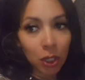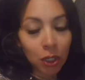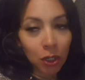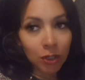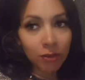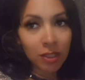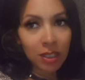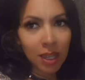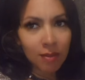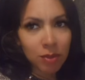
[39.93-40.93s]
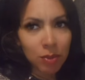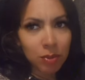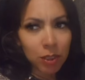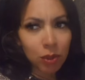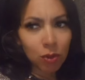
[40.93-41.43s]
lot of the times
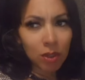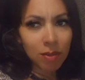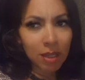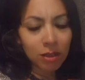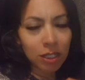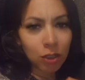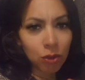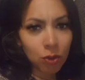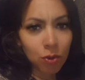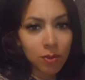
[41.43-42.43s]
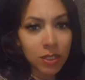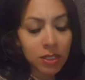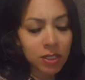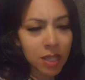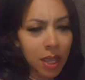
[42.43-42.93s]
people talk about their
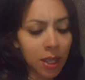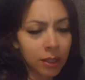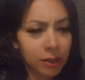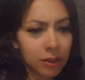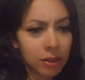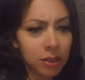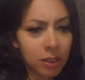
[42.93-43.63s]
traumas and